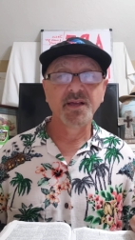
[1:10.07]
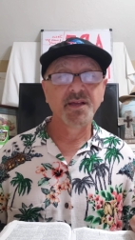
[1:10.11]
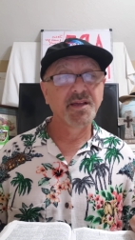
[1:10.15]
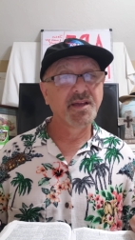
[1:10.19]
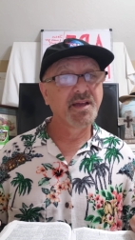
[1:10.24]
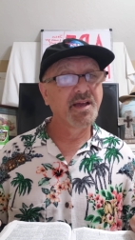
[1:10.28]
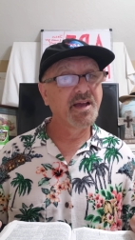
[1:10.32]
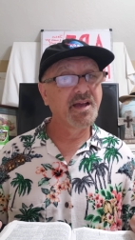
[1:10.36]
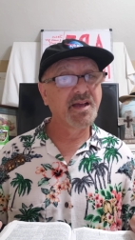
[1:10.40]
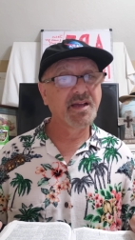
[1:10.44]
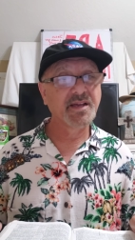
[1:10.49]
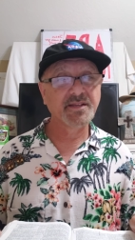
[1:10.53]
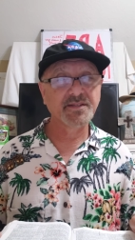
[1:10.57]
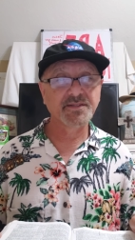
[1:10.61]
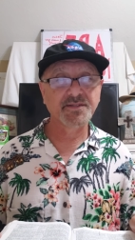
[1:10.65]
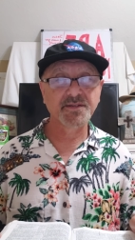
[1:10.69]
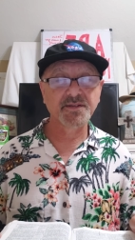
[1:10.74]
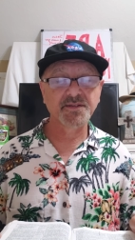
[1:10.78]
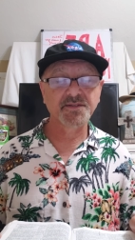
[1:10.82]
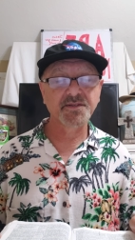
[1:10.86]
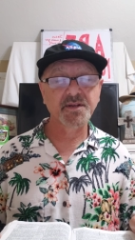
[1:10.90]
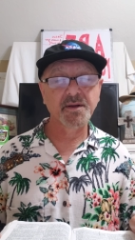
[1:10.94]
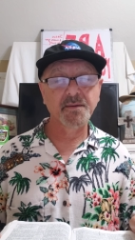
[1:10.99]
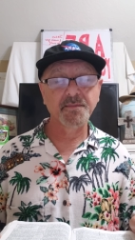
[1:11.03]
Yes,
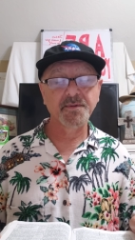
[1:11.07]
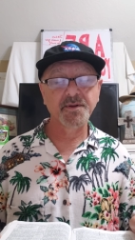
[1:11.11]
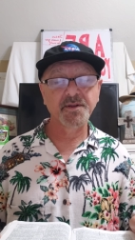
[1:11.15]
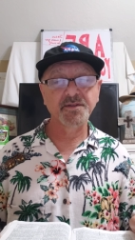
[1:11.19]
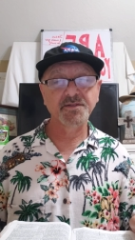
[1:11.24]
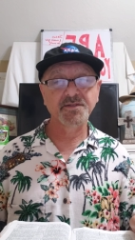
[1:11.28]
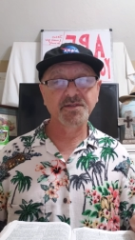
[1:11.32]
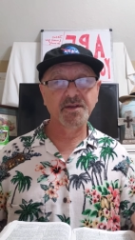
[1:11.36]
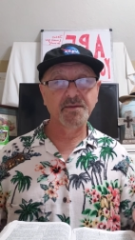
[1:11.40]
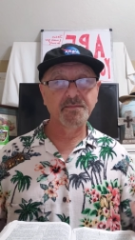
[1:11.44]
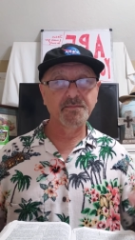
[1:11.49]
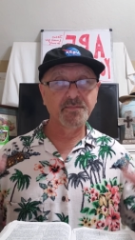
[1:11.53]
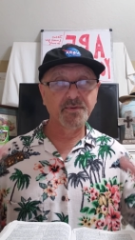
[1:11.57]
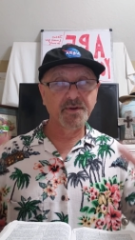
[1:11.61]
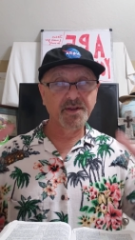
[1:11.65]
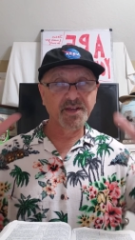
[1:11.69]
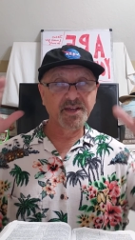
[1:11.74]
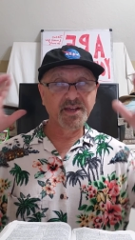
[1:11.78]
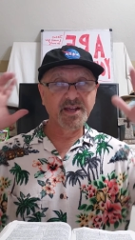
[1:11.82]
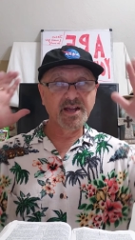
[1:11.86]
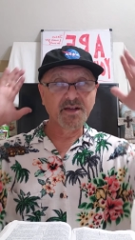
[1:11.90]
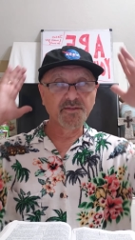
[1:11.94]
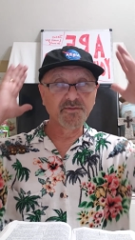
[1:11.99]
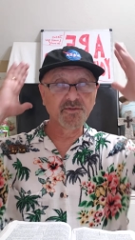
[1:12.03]
somebody said
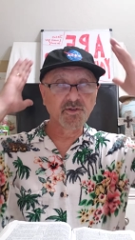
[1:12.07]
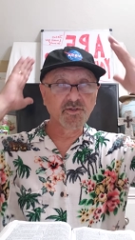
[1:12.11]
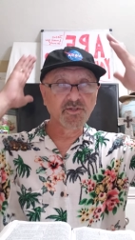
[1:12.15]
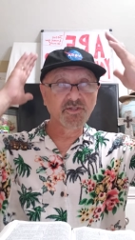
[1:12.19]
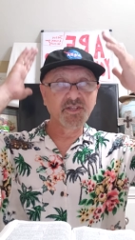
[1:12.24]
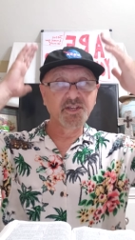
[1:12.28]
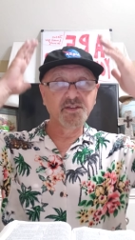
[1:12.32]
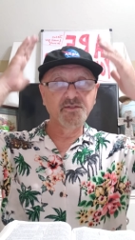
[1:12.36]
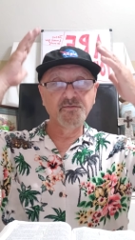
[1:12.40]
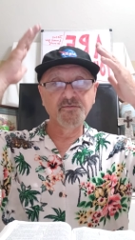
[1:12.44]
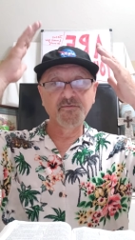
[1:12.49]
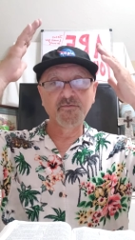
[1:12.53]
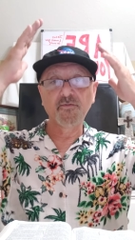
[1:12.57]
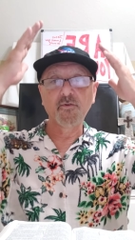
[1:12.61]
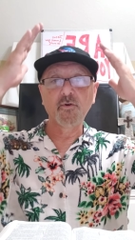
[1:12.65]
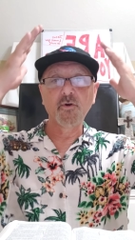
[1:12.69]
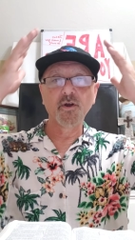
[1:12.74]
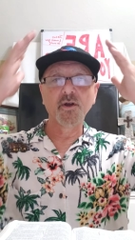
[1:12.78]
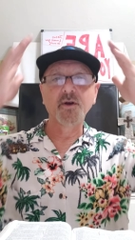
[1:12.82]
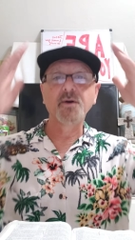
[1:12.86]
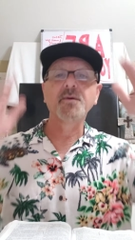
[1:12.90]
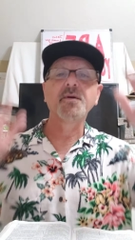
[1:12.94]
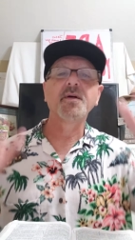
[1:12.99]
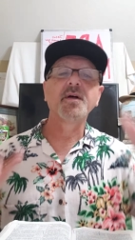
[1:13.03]
bringing out the tin
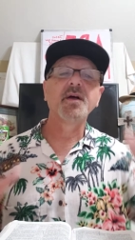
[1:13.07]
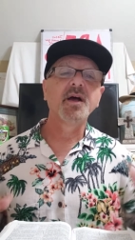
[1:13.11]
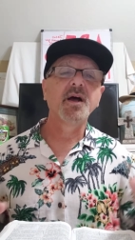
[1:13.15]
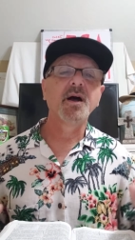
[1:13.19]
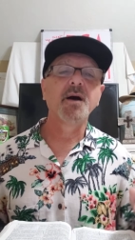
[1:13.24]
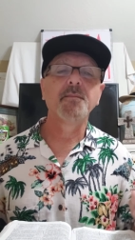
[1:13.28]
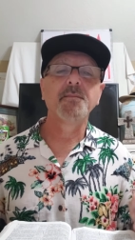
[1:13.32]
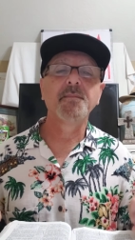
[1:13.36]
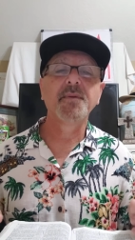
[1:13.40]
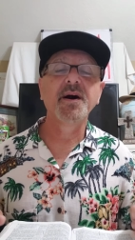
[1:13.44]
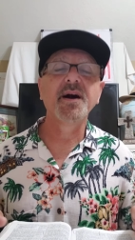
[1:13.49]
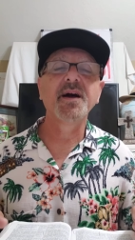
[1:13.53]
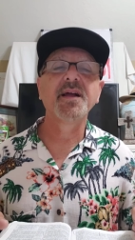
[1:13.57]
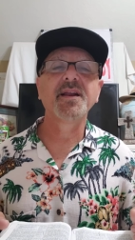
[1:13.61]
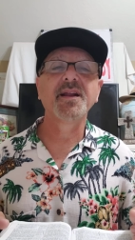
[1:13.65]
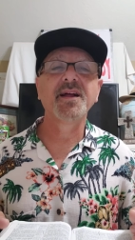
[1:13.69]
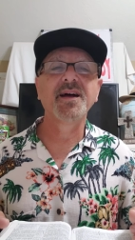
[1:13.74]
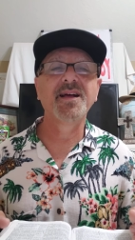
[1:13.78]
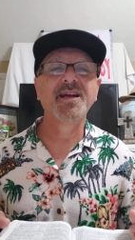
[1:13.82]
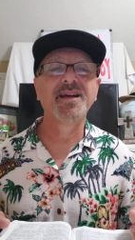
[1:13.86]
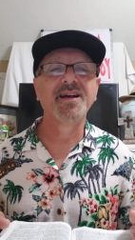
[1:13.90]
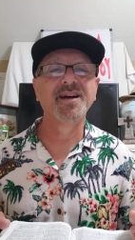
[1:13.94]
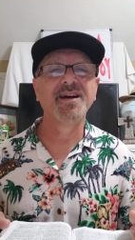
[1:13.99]
foil. But,